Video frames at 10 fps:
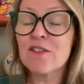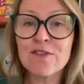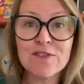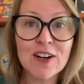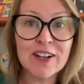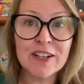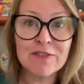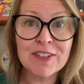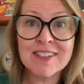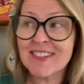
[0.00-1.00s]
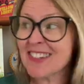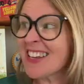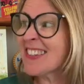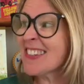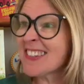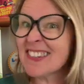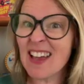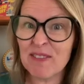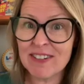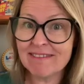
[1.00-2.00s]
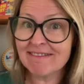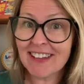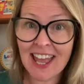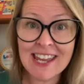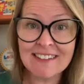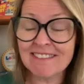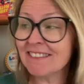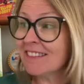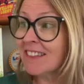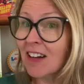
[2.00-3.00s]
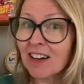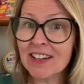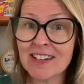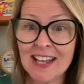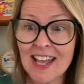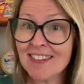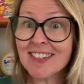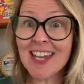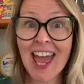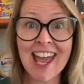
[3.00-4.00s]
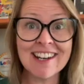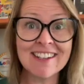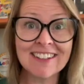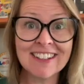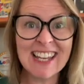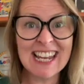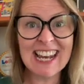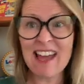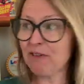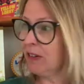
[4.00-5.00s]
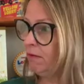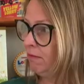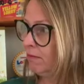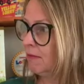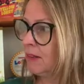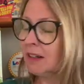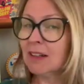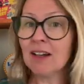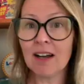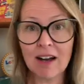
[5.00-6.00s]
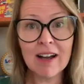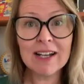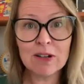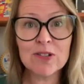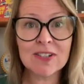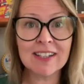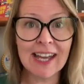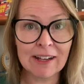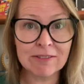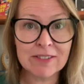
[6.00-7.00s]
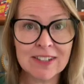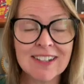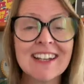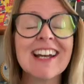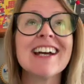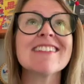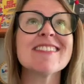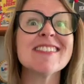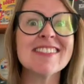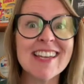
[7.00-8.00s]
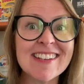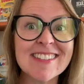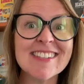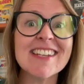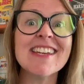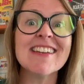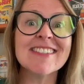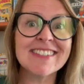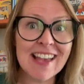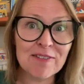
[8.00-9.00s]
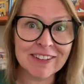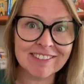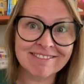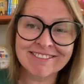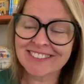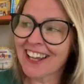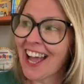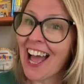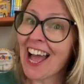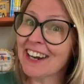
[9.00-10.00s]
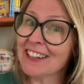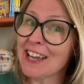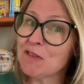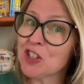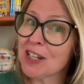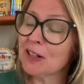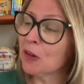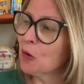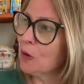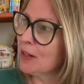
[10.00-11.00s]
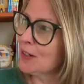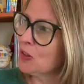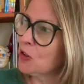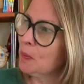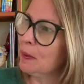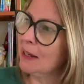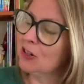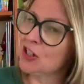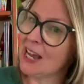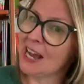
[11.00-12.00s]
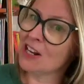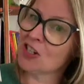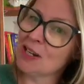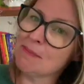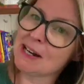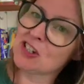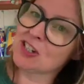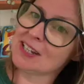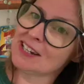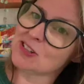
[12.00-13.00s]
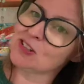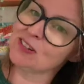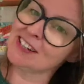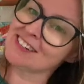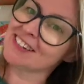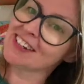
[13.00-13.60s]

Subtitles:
5, 6, 7, 8, 9, 10, 11. I lost count at 67. And I gave Chinlun quite a job here. She actually managed to illustrate